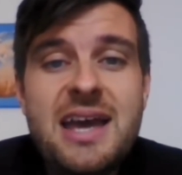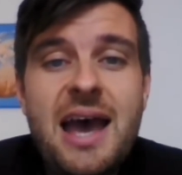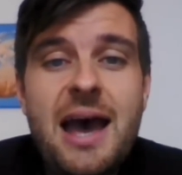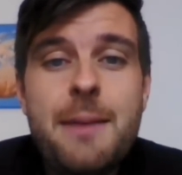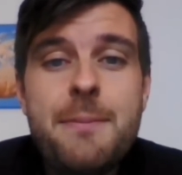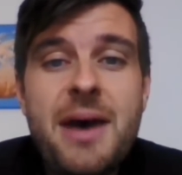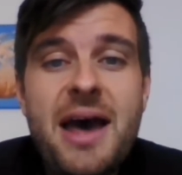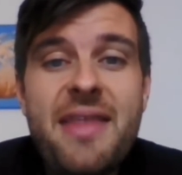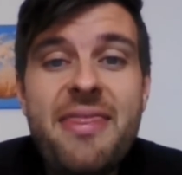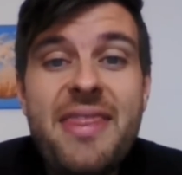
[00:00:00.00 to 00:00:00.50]

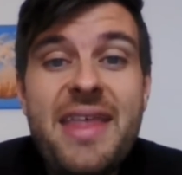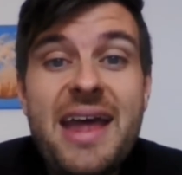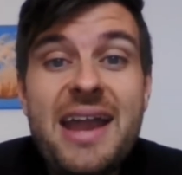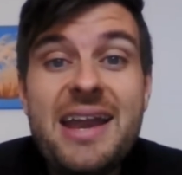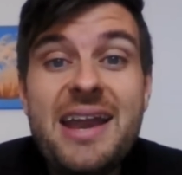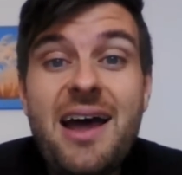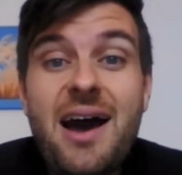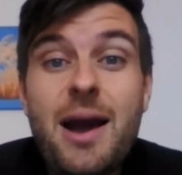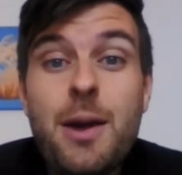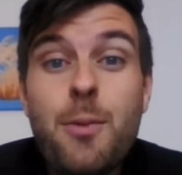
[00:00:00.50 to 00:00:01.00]
And
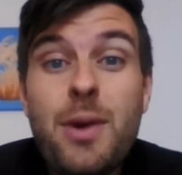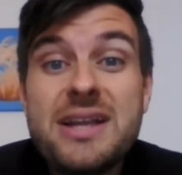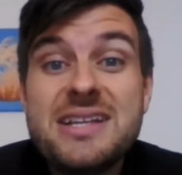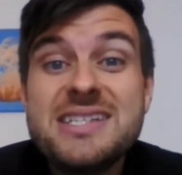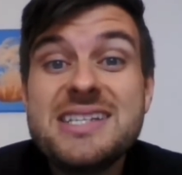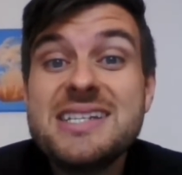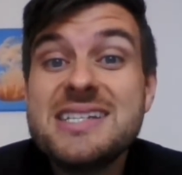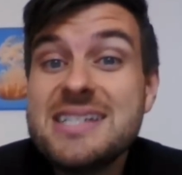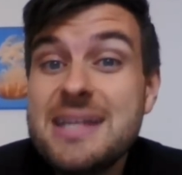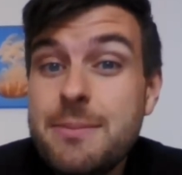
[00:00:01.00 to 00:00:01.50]
then I went
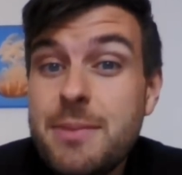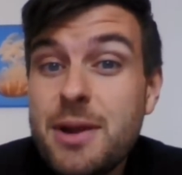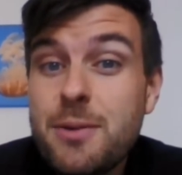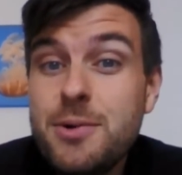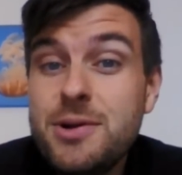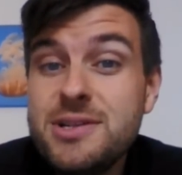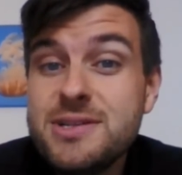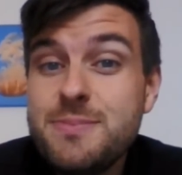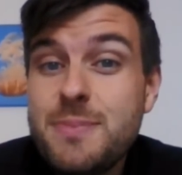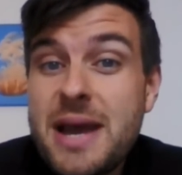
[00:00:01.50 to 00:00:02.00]
to Slimming
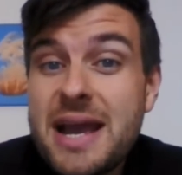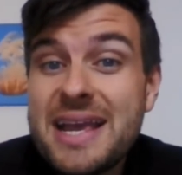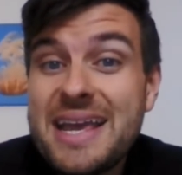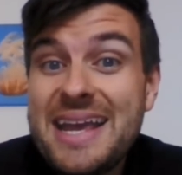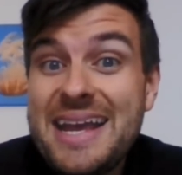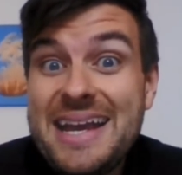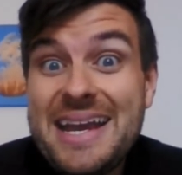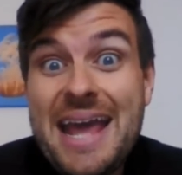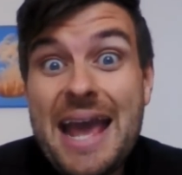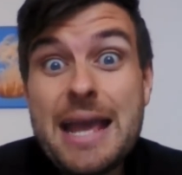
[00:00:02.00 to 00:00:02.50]
World back
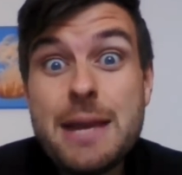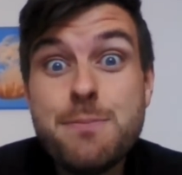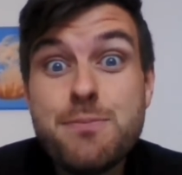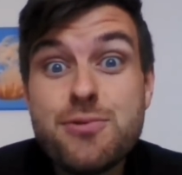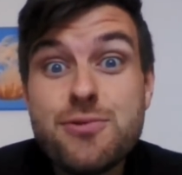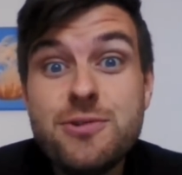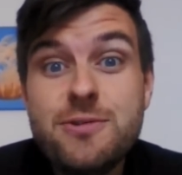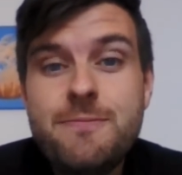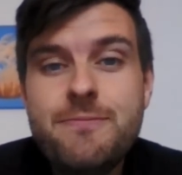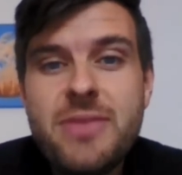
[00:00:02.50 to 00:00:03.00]
in
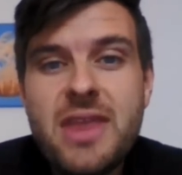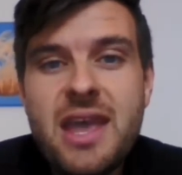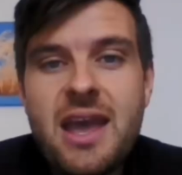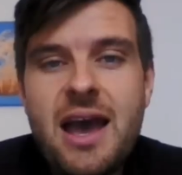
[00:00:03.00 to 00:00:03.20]
April.